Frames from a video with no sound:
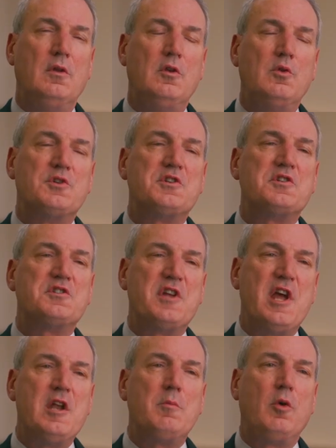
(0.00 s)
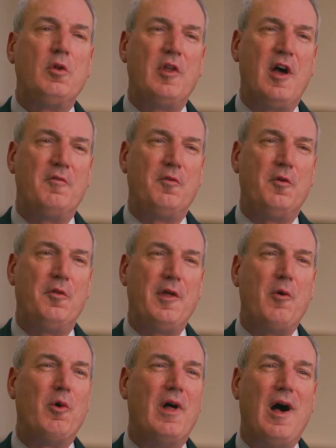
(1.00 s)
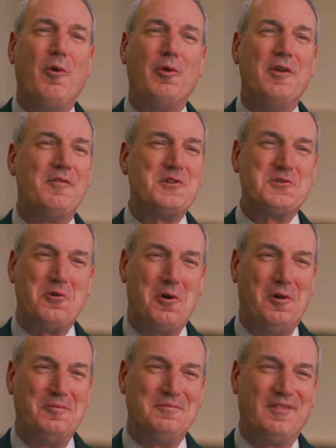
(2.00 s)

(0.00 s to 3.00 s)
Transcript: to a sustainable level that will outlive us all,